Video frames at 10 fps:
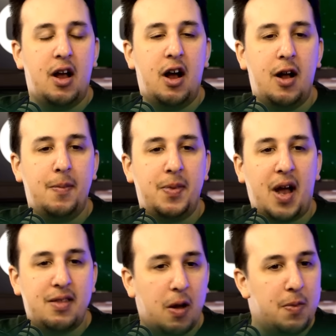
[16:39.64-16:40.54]
Um,
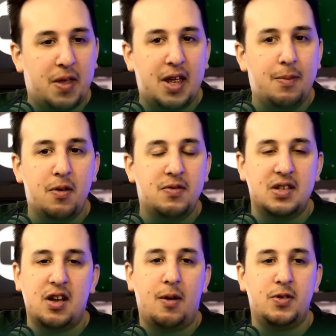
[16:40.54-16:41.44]
I don't think he moves
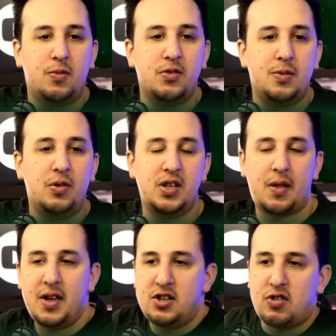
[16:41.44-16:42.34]
his arm towards the ball. I
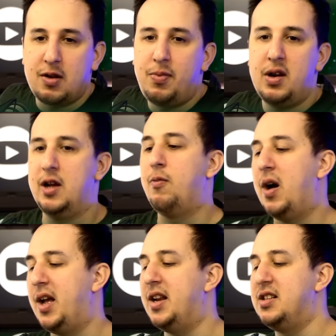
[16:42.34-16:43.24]
think he's trying to pull it
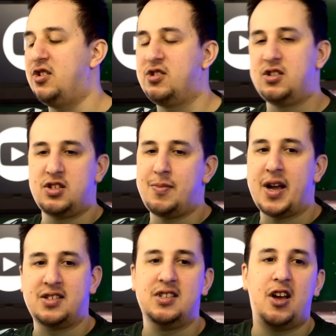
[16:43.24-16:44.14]
away, and it just
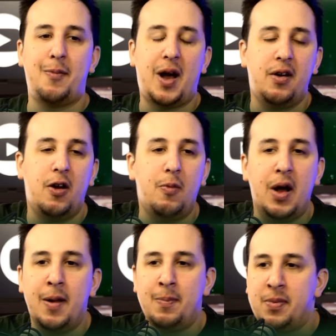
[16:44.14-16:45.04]
smacks his arm out of nowhere.